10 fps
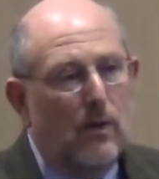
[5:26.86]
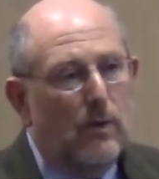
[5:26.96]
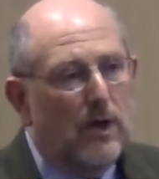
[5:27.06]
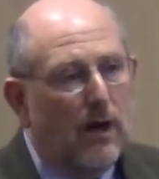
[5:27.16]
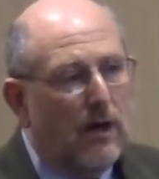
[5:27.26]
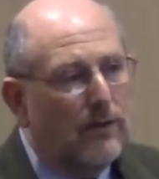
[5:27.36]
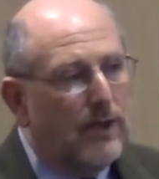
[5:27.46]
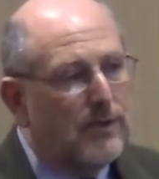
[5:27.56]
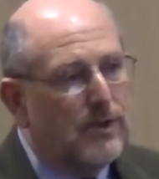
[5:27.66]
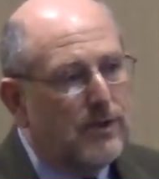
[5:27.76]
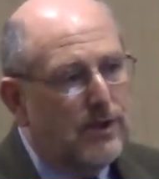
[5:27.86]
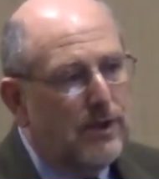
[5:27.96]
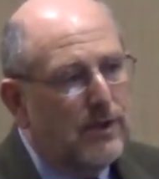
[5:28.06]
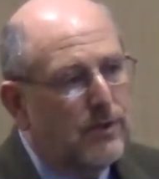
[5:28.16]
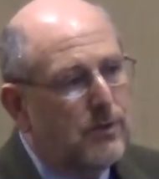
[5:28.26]
We architects,
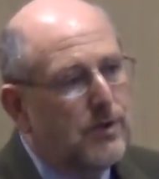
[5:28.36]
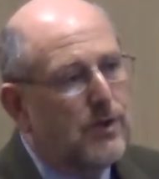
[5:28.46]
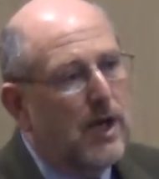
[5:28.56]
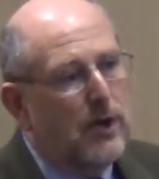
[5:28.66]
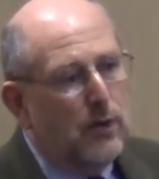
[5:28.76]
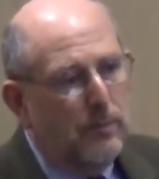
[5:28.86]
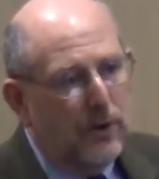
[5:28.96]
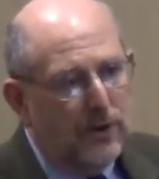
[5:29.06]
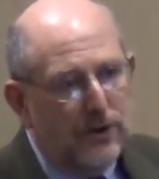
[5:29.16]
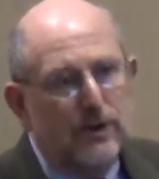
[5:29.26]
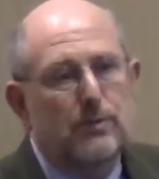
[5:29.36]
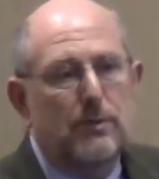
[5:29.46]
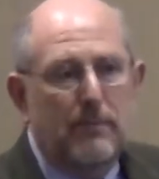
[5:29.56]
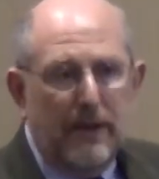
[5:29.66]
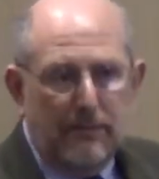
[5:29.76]
engineers, design new buildings,
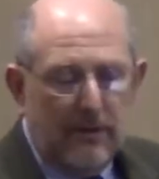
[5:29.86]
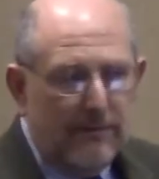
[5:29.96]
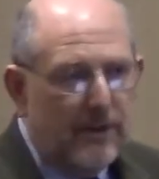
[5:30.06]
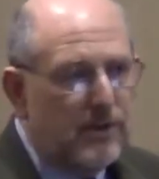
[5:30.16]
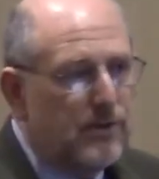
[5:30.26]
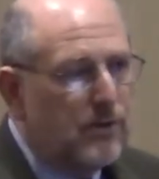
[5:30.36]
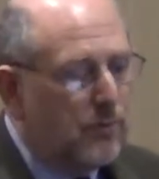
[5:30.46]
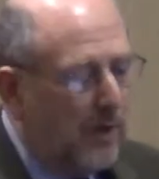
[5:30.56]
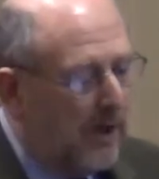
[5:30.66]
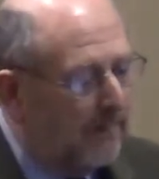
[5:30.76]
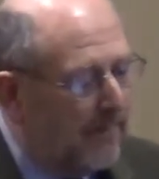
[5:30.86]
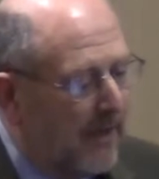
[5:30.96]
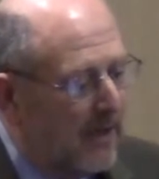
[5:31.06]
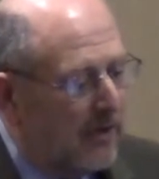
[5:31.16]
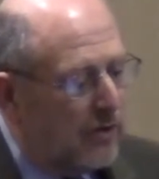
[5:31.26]
we make renovations as well.
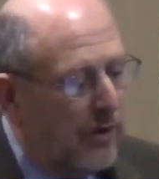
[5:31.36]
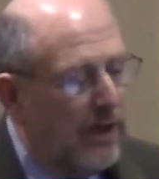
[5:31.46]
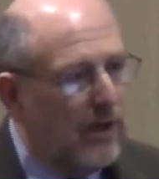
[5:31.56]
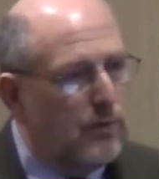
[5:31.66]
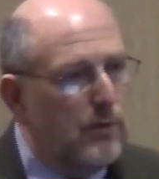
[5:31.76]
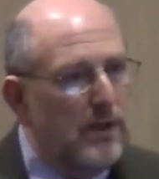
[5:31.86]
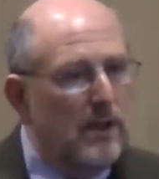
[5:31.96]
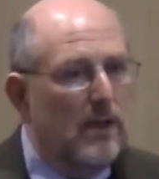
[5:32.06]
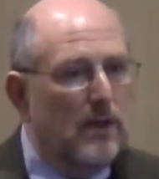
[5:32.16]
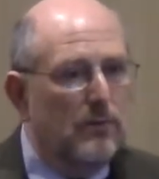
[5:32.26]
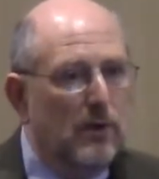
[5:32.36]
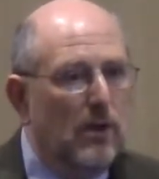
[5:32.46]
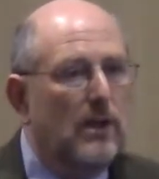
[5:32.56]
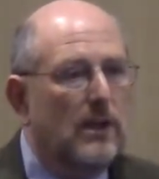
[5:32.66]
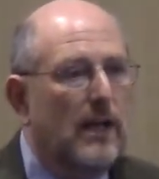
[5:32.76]
So as we
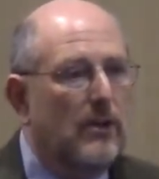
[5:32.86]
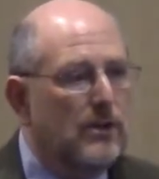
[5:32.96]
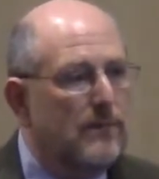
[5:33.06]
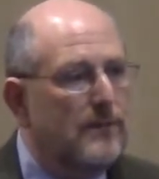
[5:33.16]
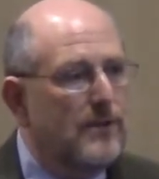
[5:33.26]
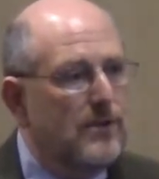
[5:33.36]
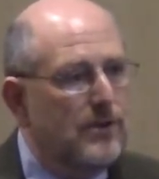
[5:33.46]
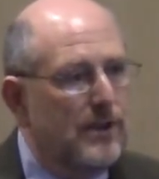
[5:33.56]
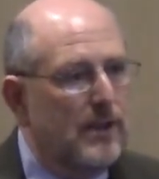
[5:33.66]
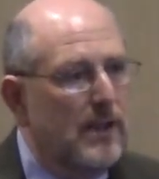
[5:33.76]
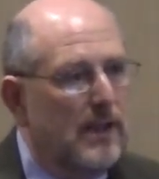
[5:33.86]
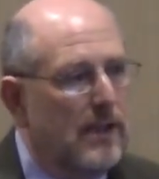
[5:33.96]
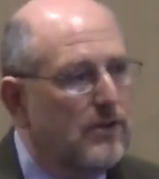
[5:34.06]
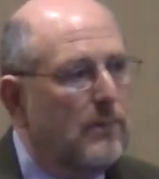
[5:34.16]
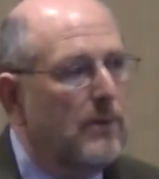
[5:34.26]
look at energy efficiency,
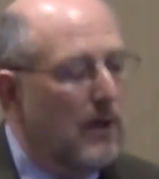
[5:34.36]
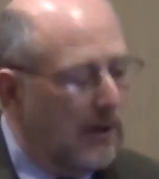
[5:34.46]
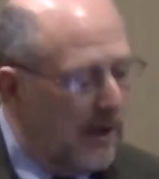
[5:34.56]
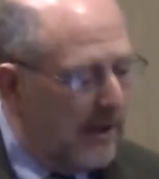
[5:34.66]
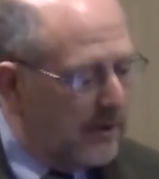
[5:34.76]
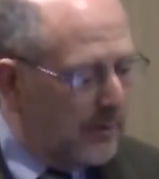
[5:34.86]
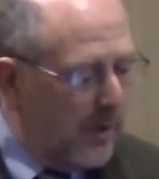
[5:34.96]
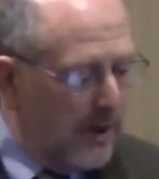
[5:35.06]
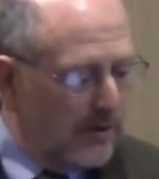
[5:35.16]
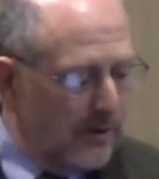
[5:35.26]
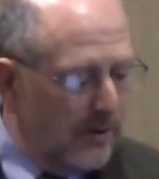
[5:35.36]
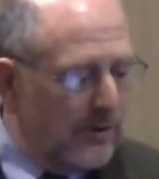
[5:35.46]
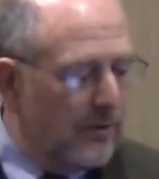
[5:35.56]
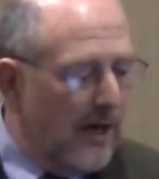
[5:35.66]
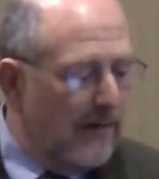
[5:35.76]
it's something our clients want. So
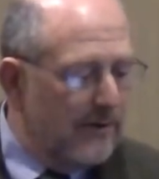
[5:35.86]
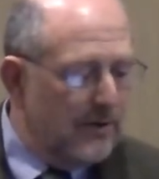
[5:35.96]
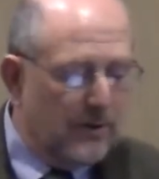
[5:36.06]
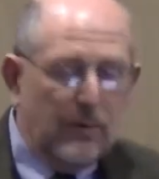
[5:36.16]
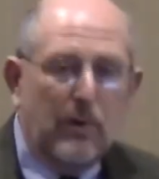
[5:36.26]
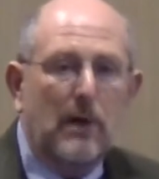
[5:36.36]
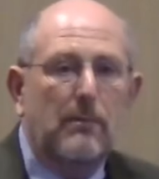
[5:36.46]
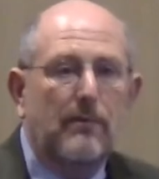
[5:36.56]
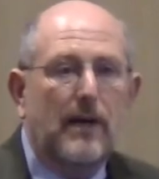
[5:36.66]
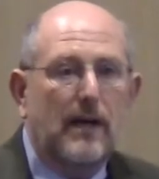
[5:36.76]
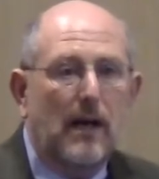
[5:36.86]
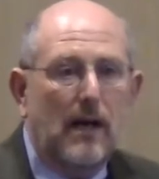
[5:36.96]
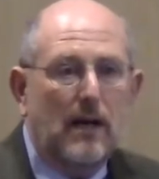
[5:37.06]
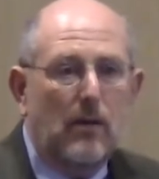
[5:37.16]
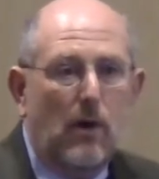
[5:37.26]
there are drivers that we want to provide a
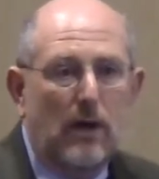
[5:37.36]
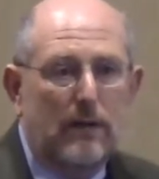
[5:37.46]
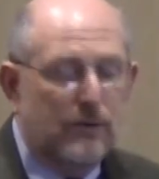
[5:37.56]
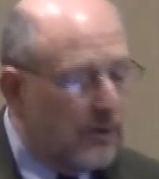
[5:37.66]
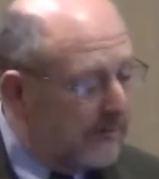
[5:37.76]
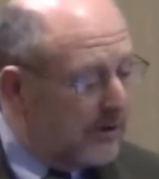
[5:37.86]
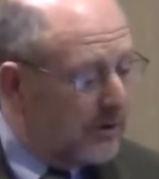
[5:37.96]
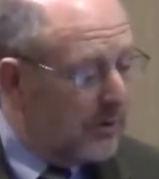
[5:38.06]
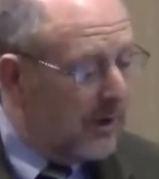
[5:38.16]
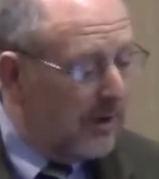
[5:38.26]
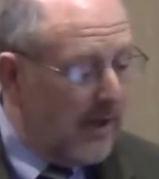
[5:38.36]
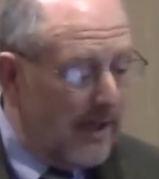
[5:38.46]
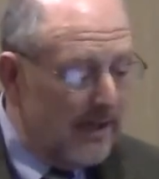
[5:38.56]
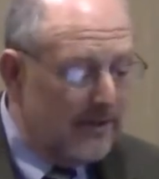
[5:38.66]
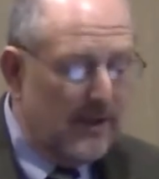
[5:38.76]
high quality of services to our
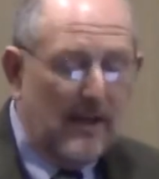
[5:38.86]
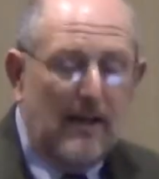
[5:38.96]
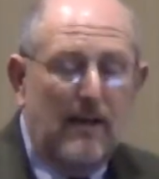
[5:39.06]
clients.